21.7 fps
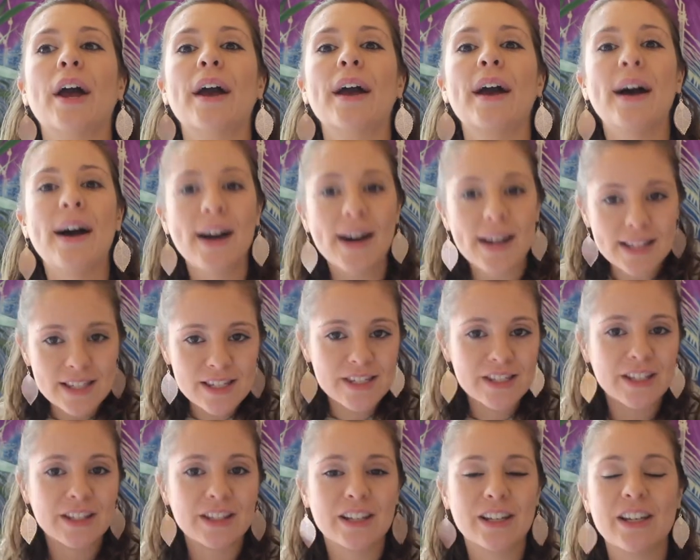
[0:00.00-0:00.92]

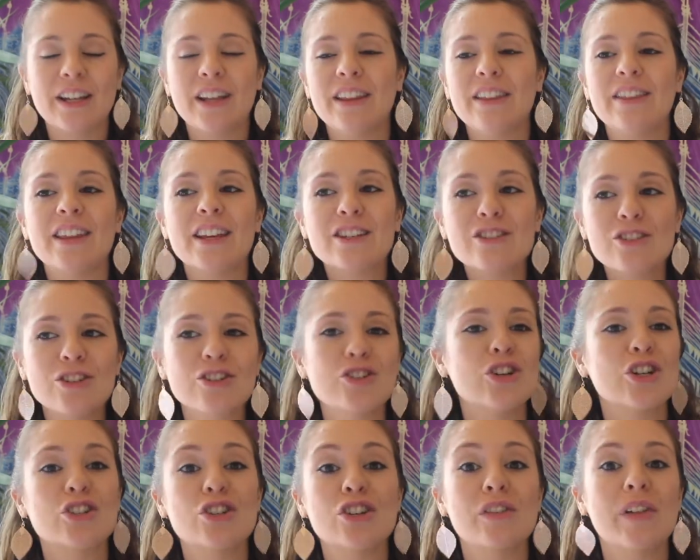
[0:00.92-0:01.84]
constantly. Things are
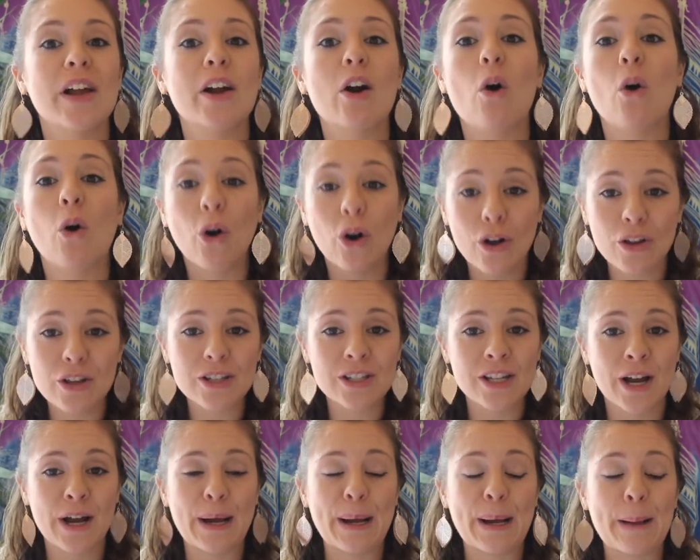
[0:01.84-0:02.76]
changing like all the
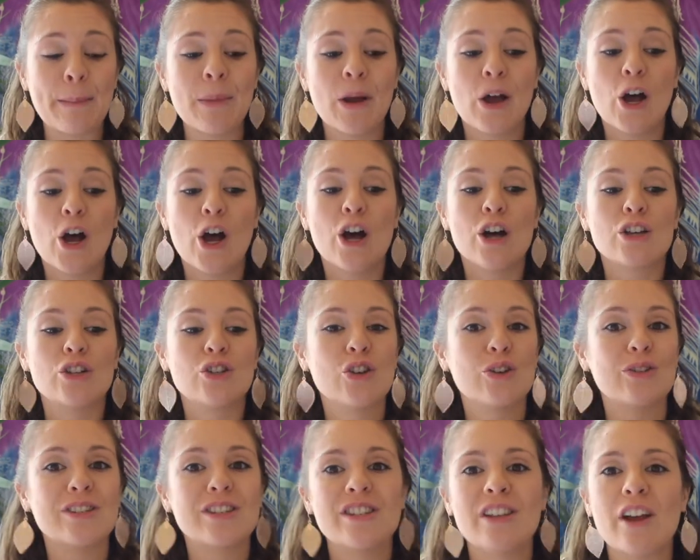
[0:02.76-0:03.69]
time,
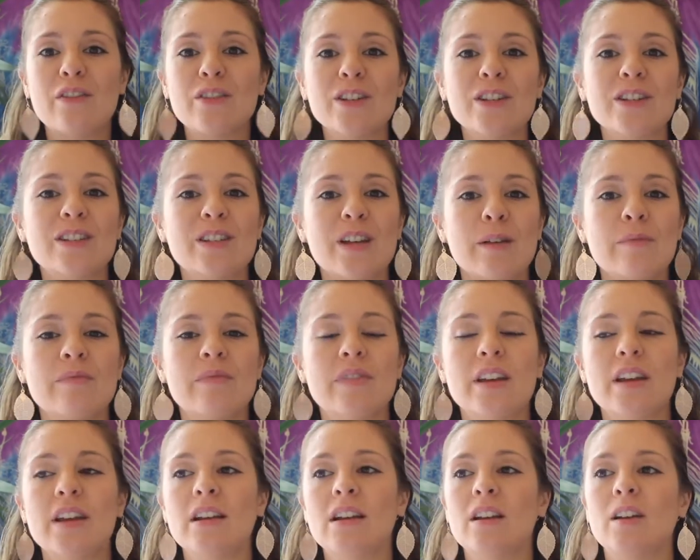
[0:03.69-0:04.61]
so it's never the same
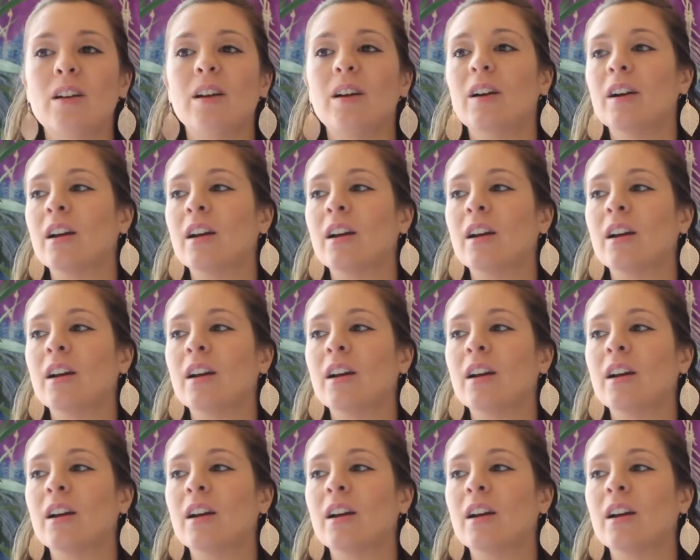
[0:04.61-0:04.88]
thing.